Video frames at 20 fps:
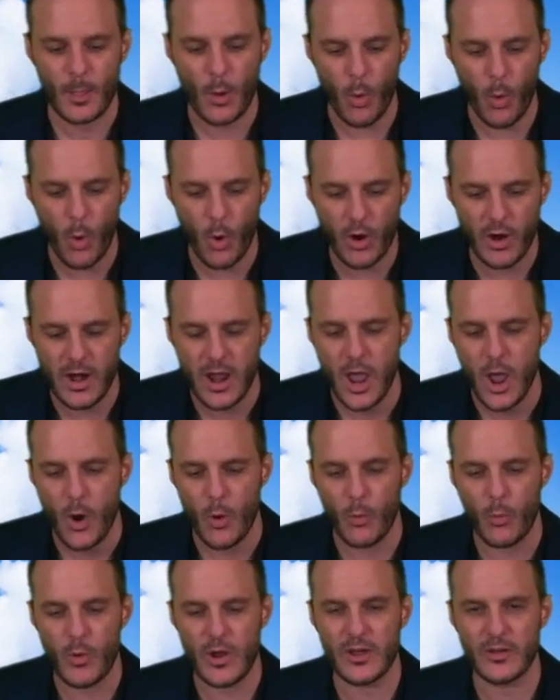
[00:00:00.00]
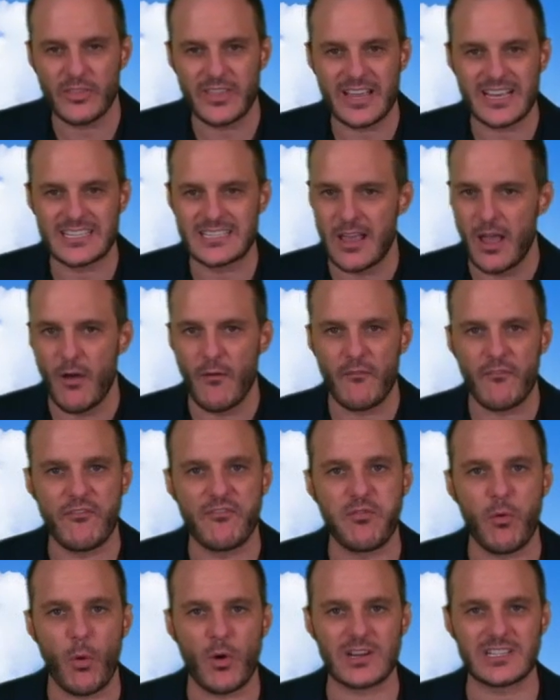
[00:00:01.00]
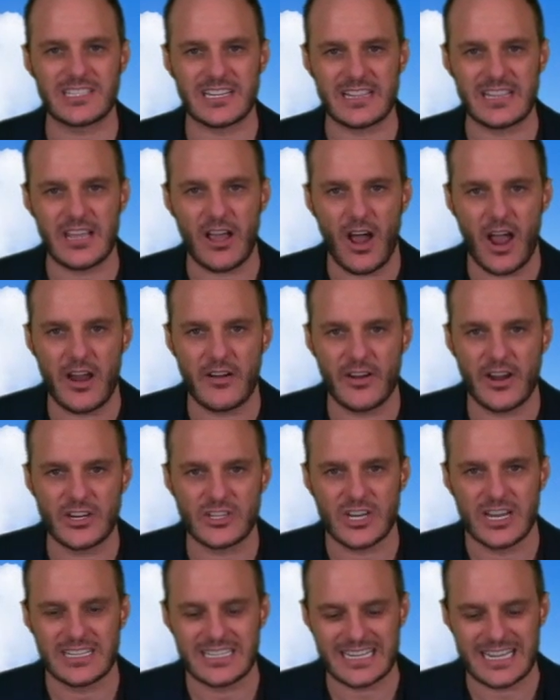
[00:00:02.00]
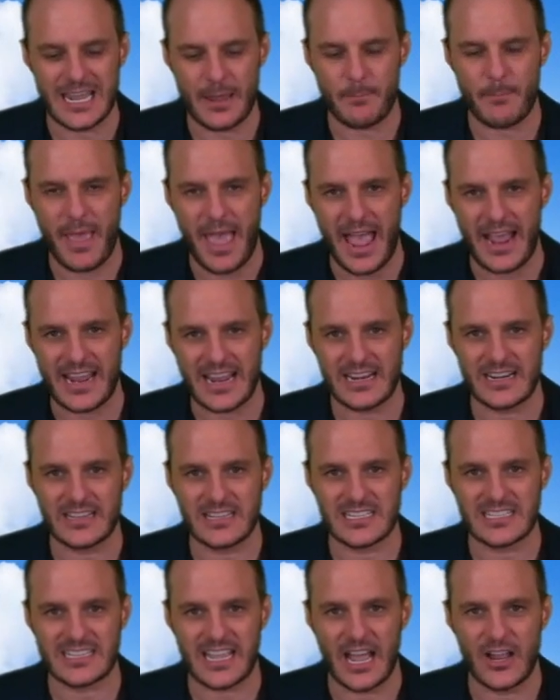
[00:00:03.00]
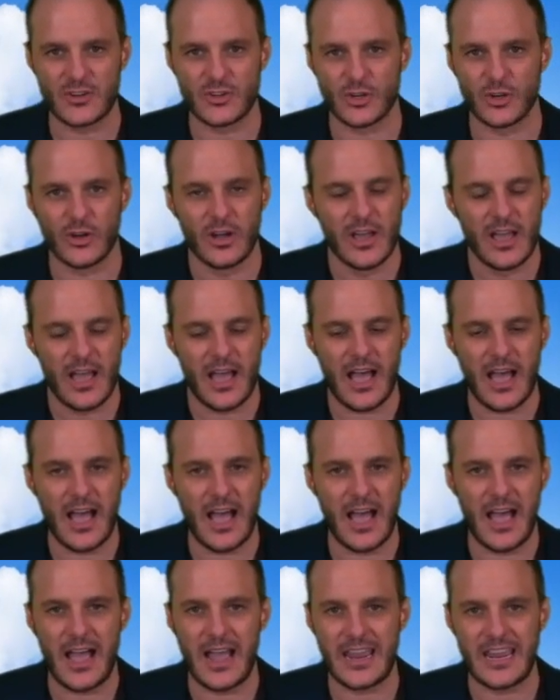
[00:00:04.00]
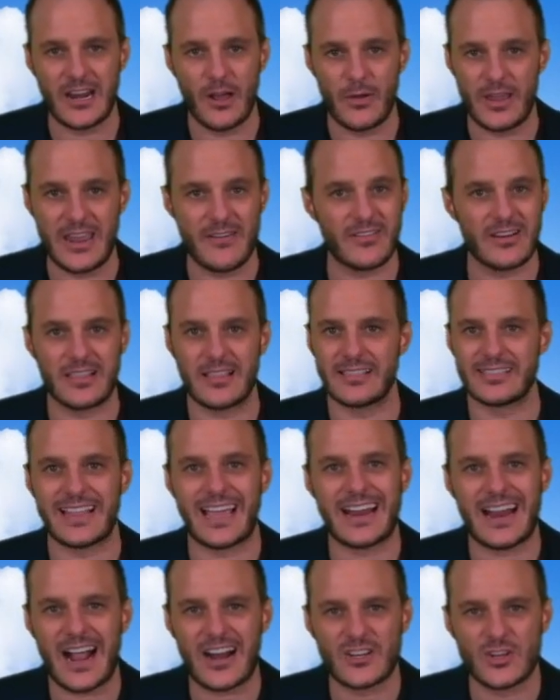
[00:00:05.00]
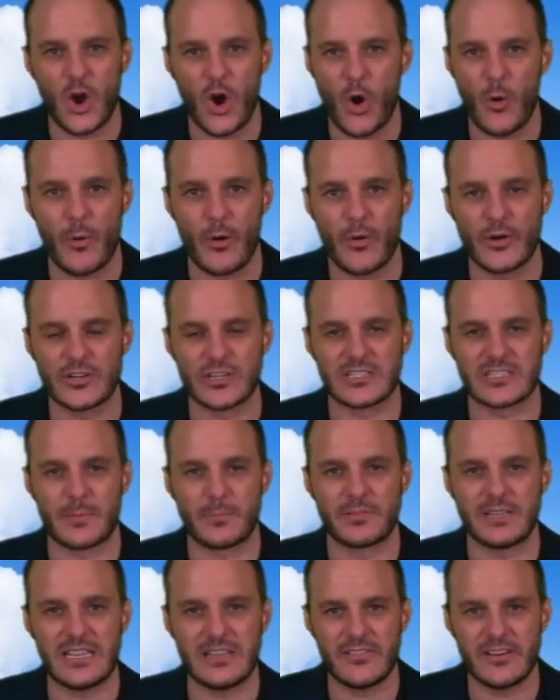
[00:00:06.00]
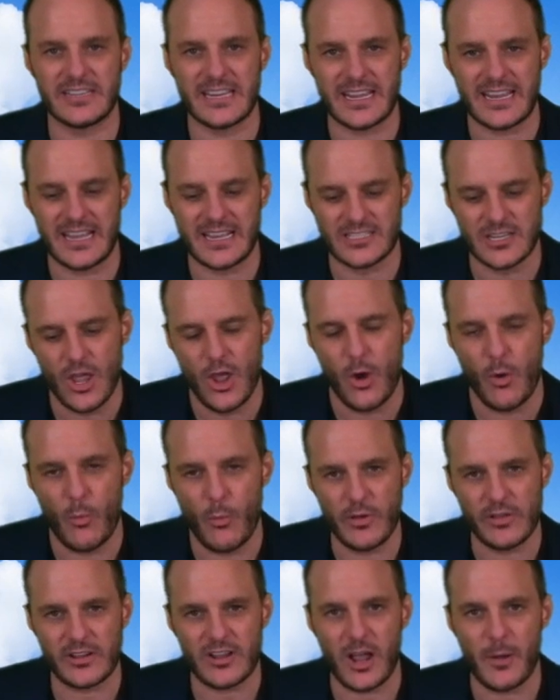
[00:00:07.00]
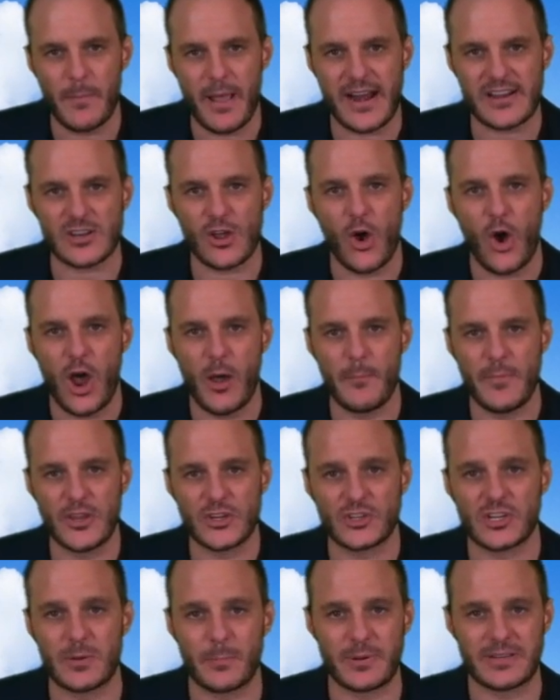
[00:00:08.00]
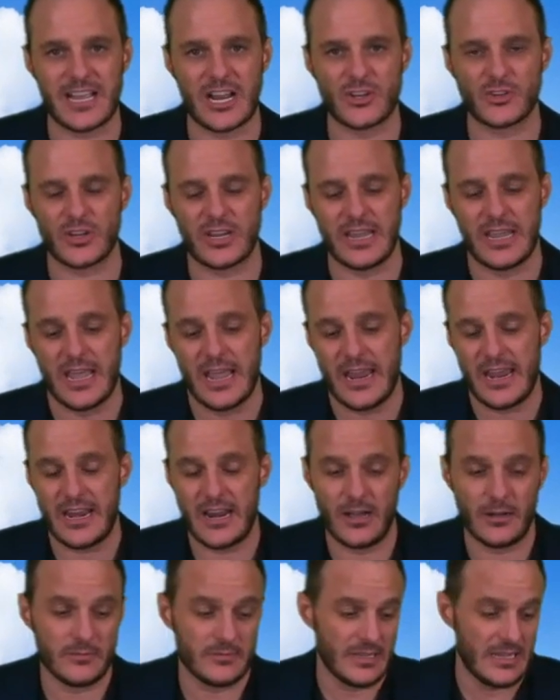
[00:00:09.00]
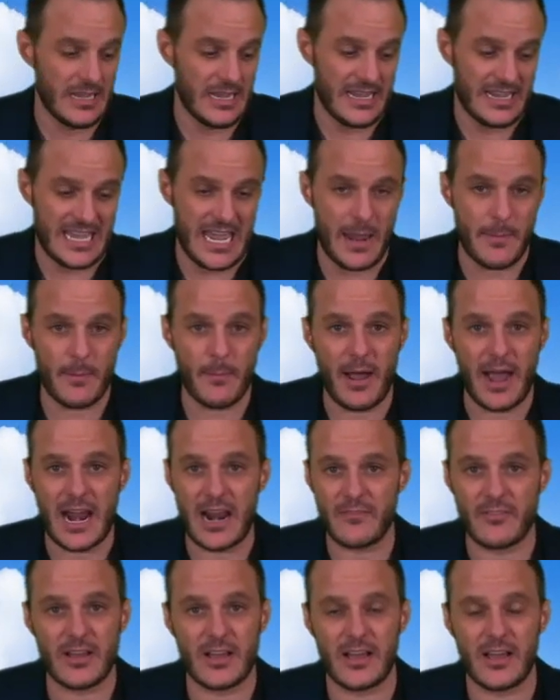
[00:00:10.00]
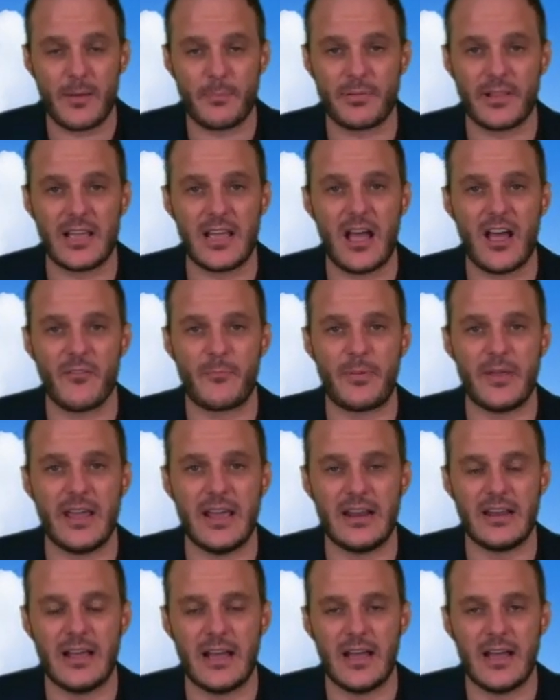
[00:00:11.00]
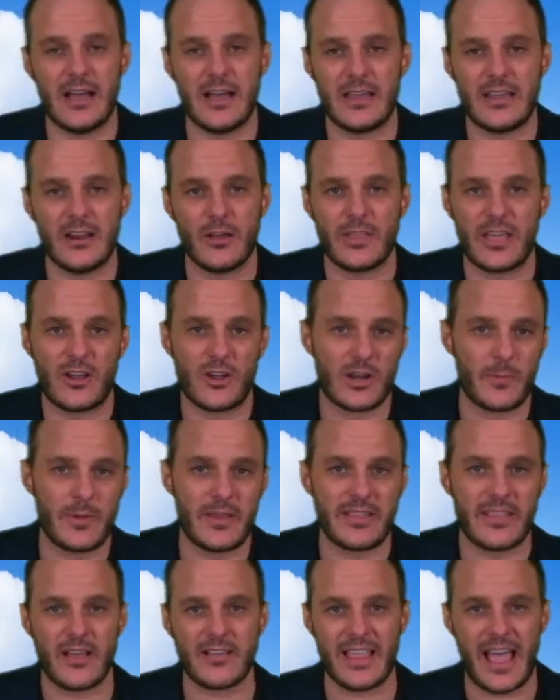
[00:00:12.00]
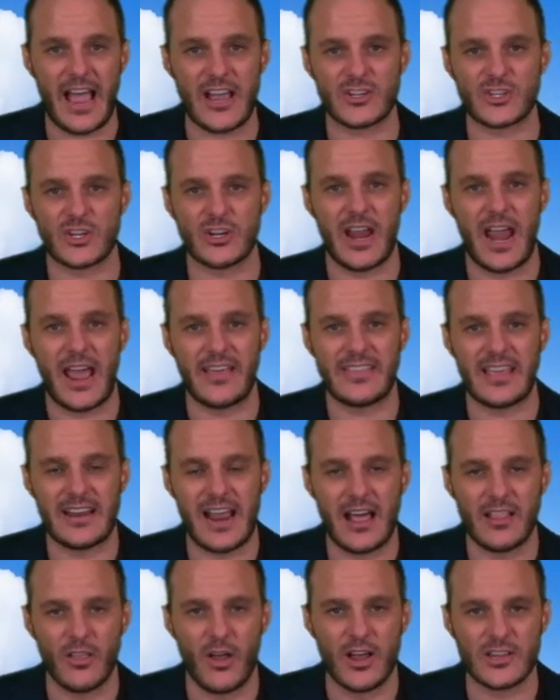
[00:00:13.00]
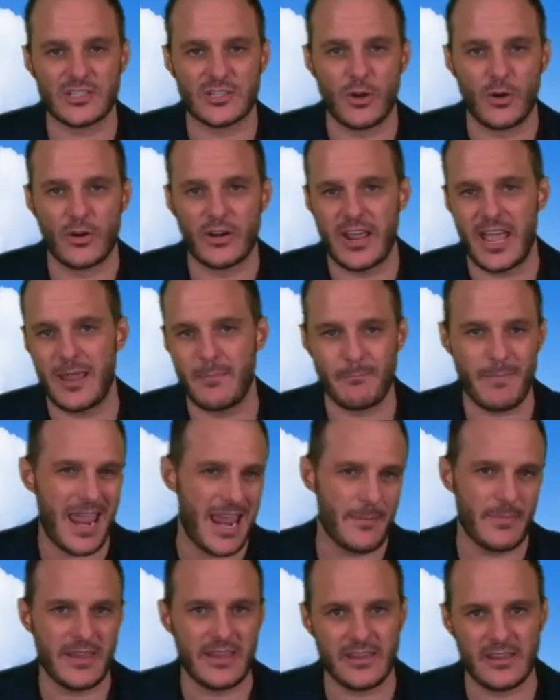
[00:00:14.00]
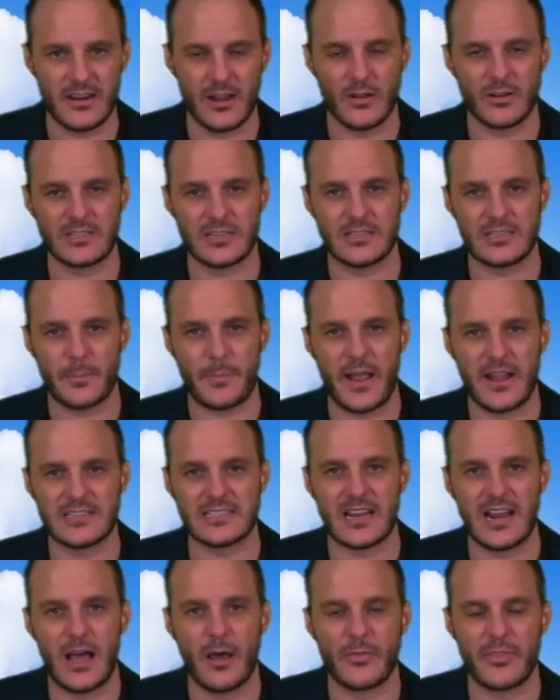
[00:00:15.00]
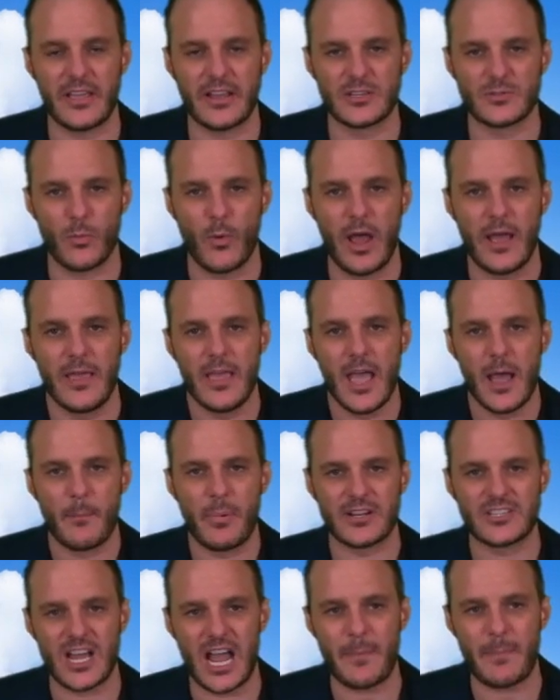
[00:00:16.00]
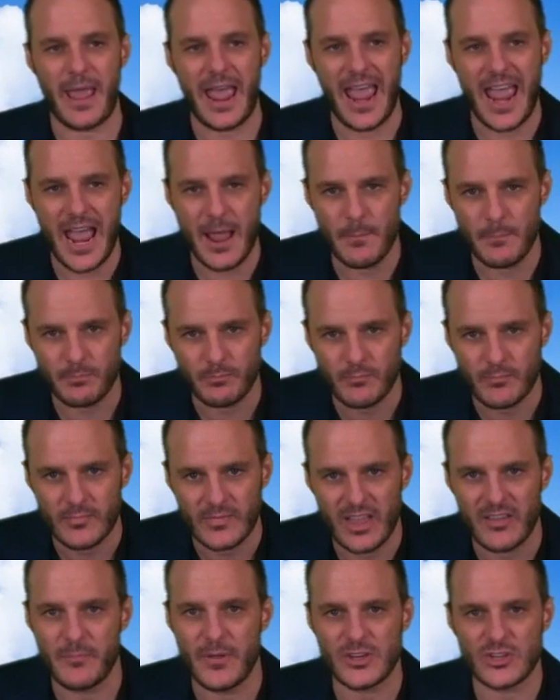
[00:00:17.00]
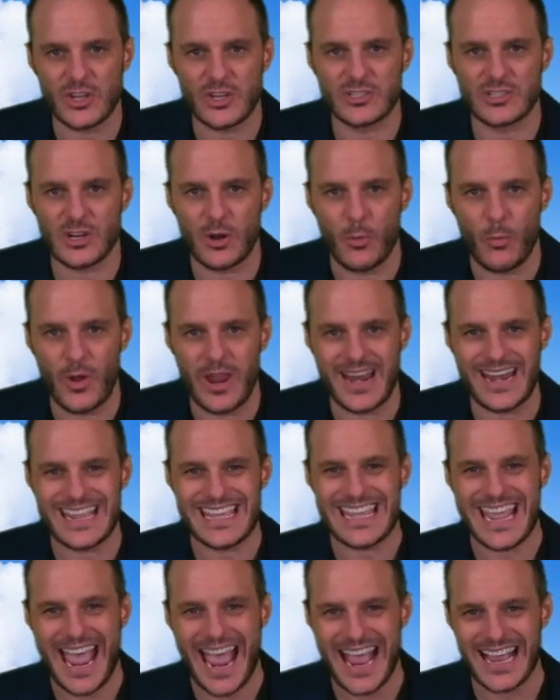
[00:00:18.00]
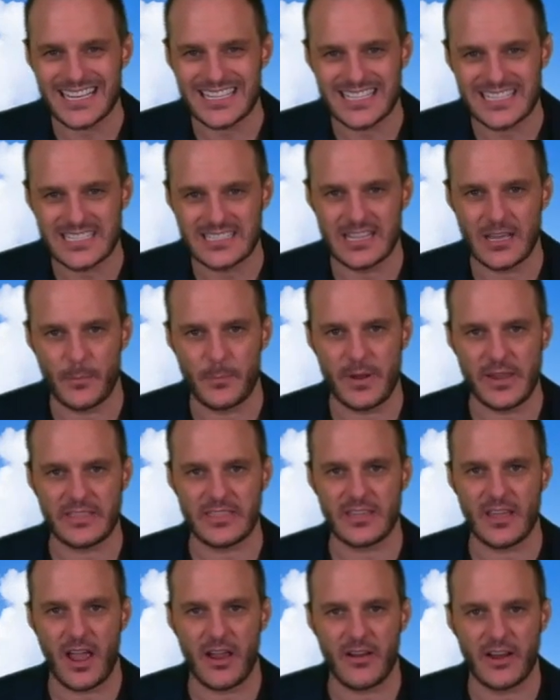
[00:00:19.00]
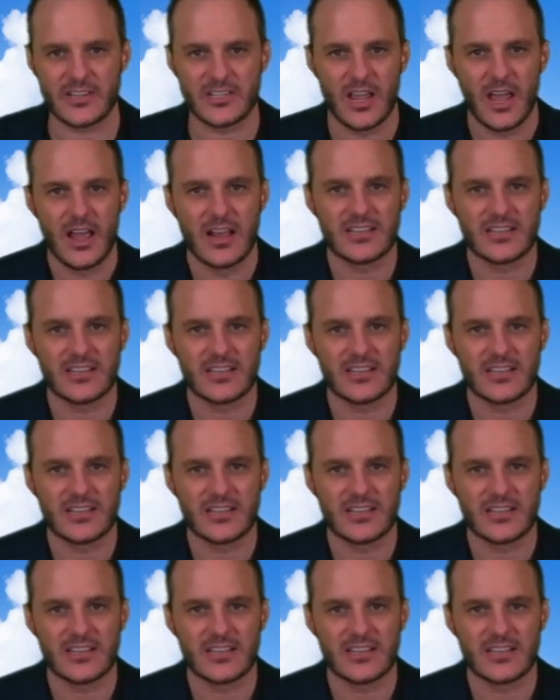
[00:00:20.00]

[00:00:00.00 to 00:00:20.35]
Or will this forcing the Irish to get back into the schedule, even in the late October, which is completely ridiculous, will come back to haunt Michigan, potentially, you know, keep them out of a playoff bid? They could have been there last year had they not lost Notre Dame. Maybe, you know, it depends on how things went. But type M, if Michigan's going to win, yes, they'll beat the Irish.